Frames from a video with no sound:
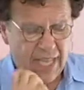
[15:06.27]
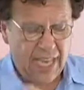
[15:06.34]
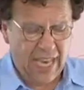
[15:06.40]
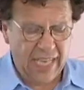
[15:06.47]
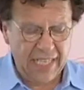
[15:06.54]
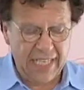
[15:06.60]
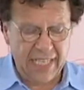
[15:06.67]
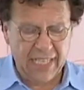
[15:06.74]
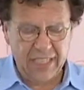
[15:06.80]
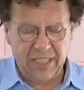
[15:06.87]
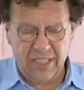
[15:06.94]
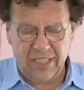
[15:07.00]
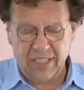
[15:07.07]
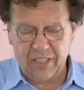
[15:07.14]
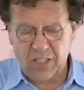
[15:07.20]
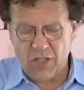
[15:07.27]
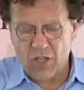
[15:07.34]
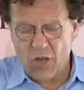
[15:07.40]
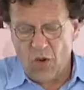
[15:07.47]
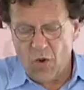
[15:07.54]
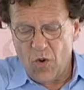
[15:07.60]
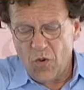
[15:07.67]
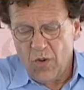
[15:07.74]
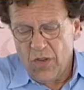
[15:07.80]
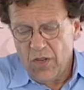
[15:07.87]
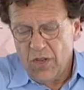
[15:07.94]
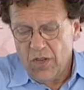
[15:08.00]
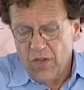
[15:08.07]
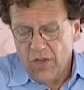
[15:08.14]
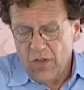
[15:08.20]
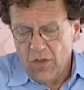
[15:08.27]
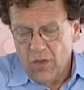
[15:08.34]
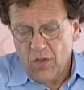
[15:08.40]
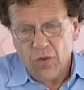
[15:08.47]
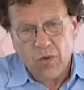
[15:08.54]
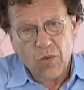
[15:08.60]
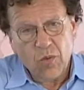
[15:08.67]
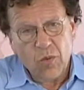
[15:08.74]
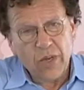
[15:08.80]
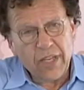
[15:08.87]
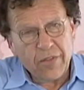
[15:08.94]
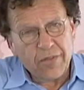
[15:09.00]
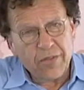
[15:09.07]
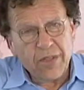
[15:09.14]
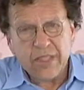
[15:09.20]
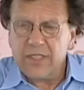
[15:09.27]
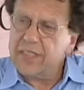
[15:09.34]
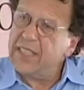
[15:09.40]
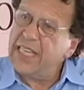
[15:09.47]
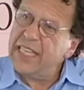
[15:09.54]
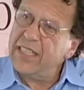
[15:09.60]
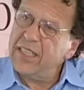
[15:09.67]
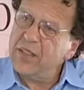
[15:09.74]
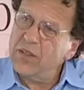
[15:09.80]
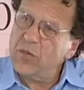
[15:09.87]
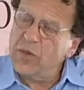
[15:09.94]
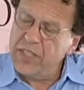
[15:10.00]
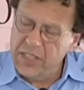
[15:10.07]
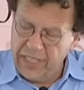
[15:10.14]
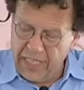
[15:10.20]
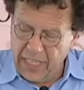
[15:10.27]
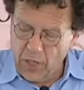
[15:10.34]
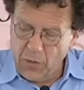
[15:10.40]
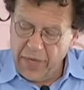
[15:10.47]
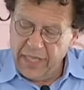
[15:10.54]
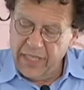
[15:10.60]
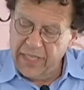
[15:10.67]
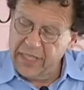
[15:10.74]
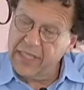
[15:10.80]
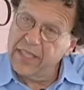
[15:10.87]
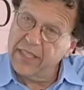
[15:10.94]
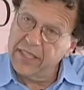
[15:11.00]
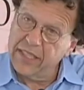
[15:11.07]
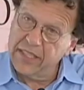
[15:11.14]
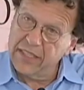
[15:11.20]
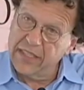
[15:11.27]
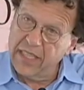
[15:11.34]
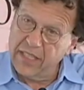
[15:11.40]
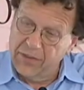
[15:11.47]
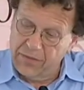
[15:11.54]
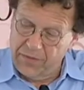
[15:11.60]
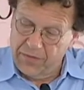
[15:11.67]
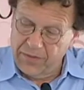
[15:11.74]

I needed to know what it feels like when you're getting ready to kill yourself.